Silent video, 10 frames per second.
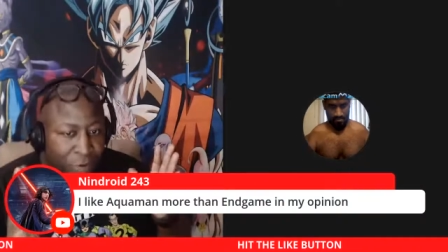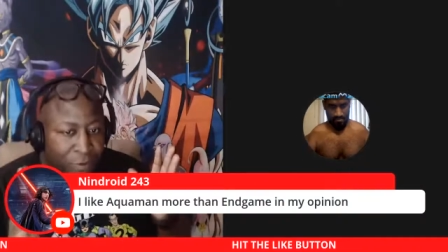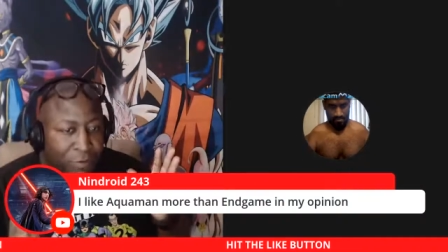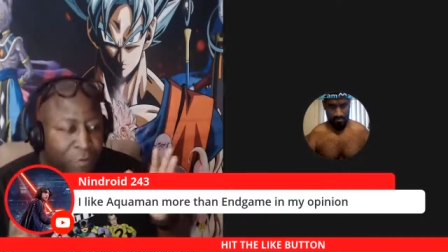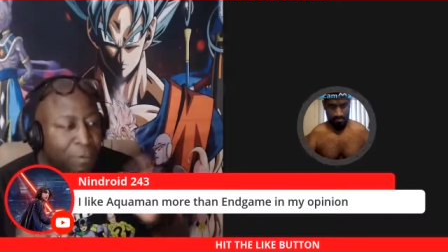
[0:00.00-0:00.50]

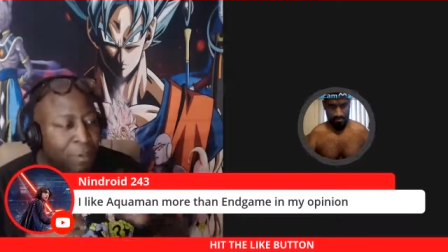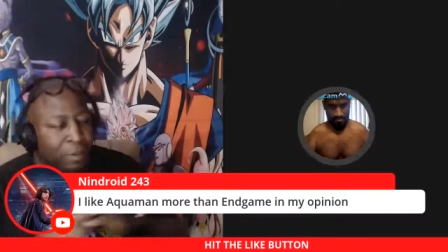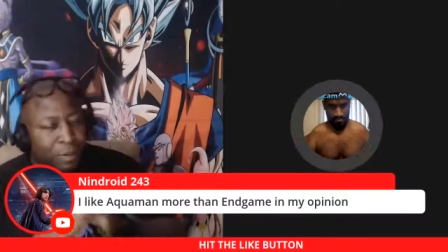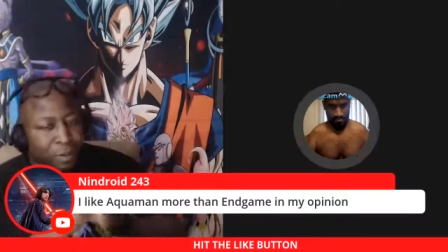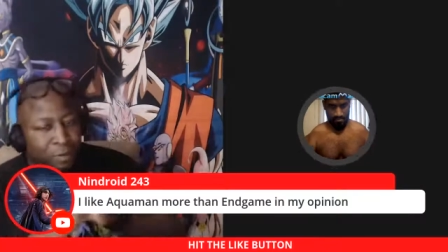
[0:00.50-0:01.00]
when he
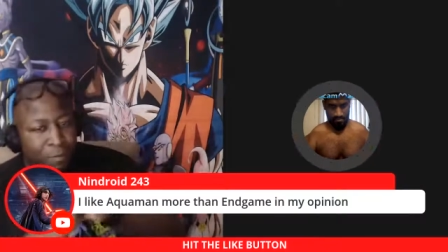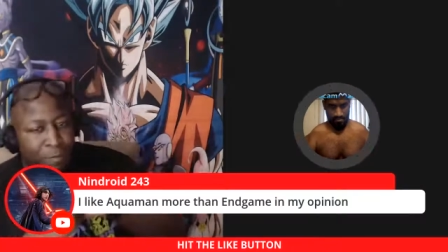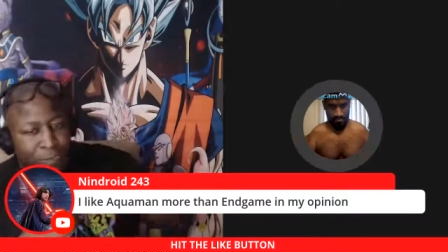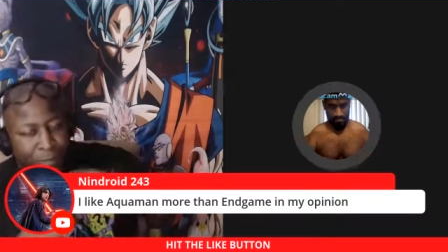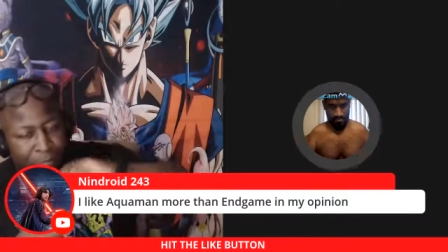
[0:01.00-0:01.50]
spent that
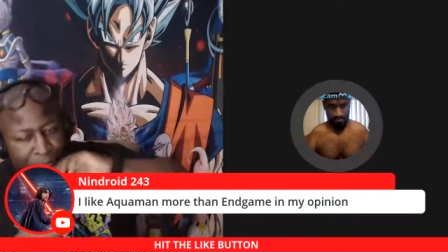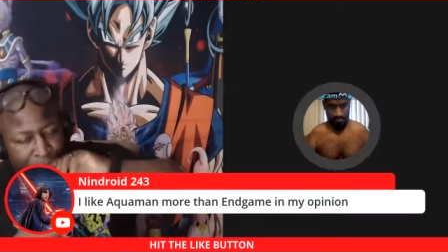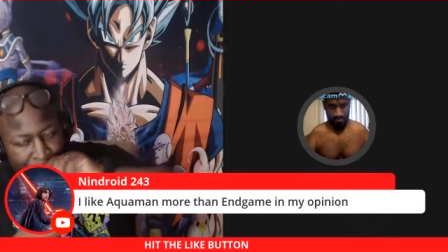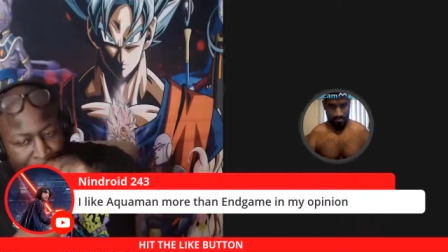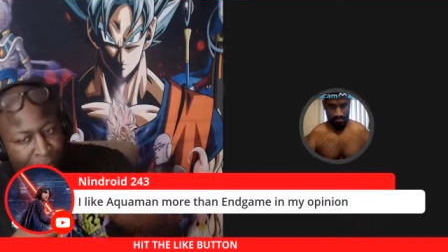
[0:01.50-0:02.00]
trident,
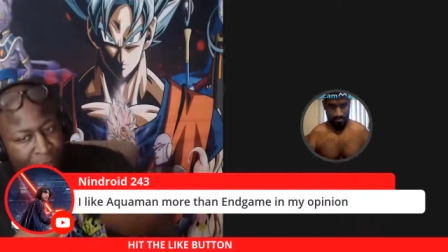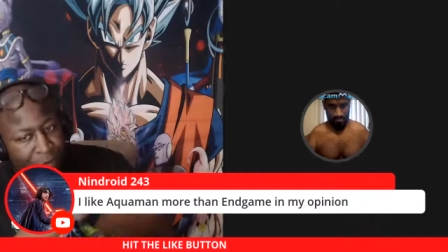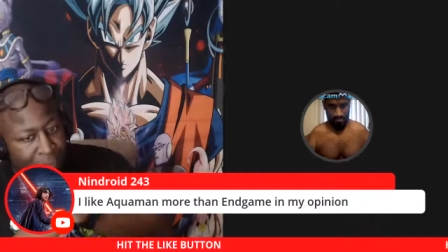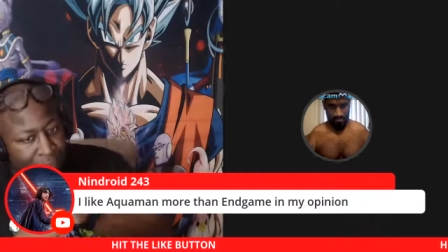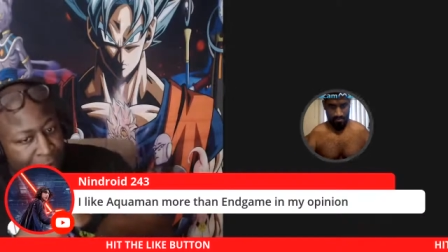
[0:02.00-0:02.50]
man, that shit was